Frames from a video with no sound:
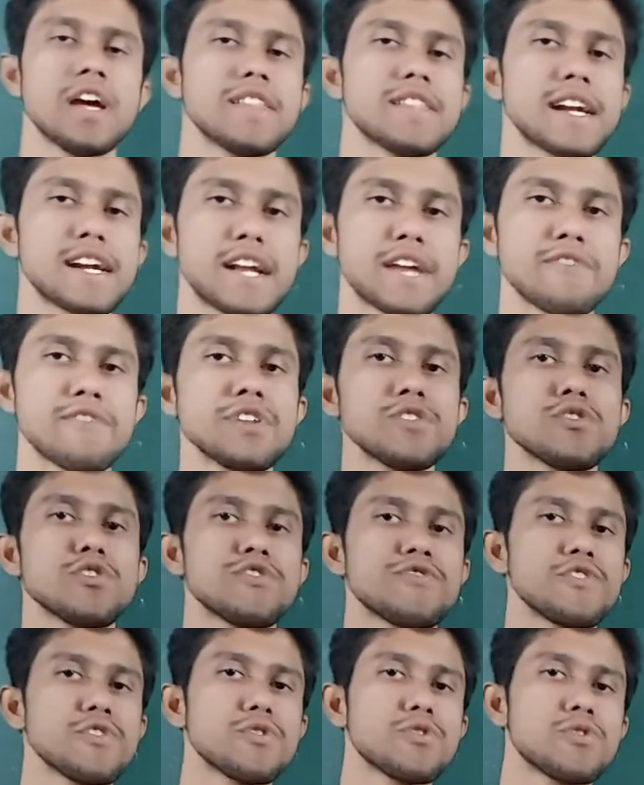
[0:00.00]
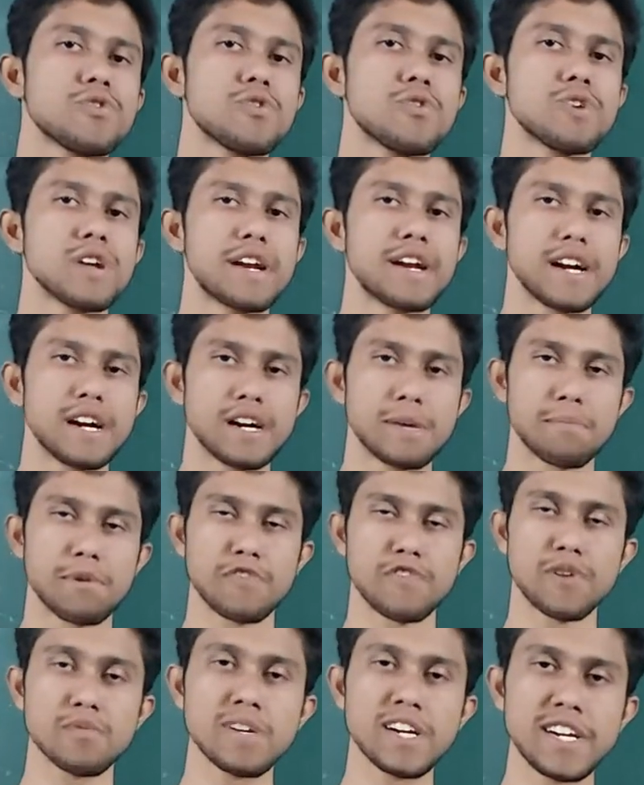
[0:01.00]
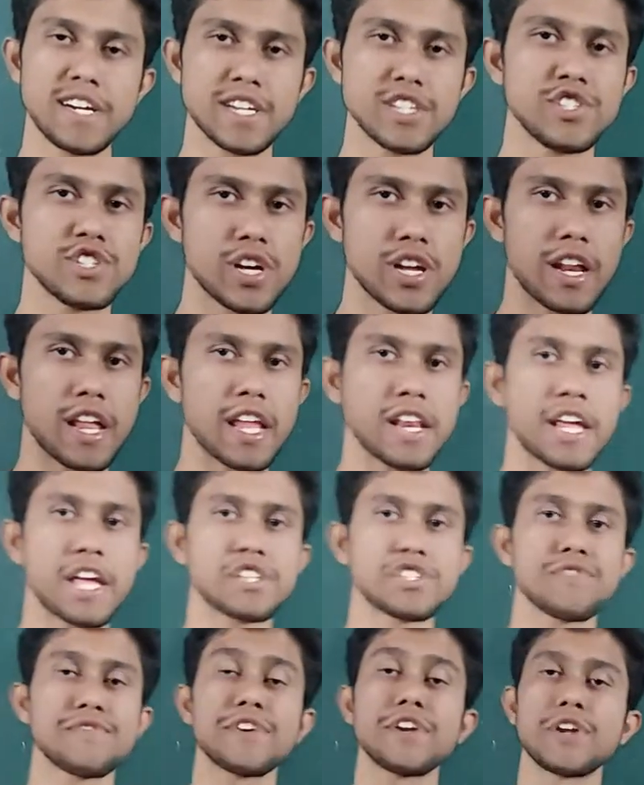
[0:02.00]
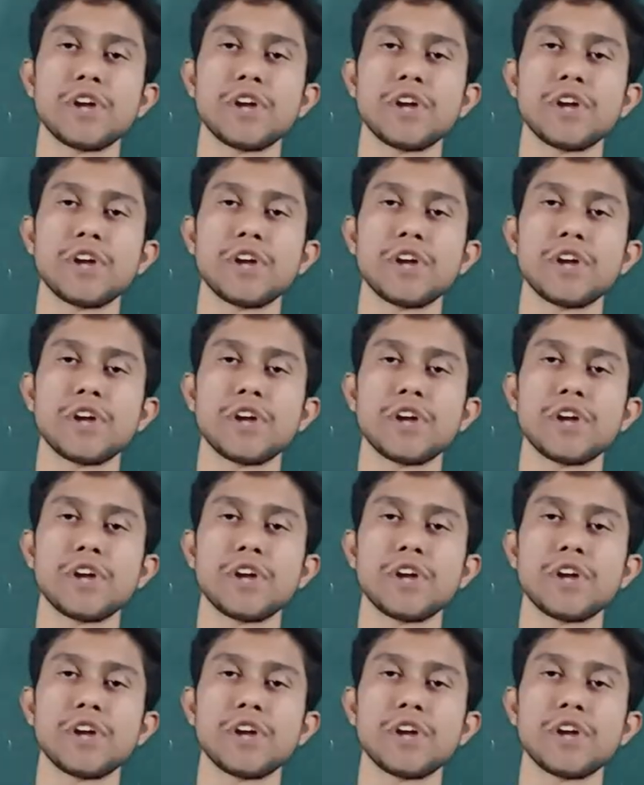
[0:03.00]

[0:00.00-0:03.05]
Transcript: that even though if you perform a return journey in case of a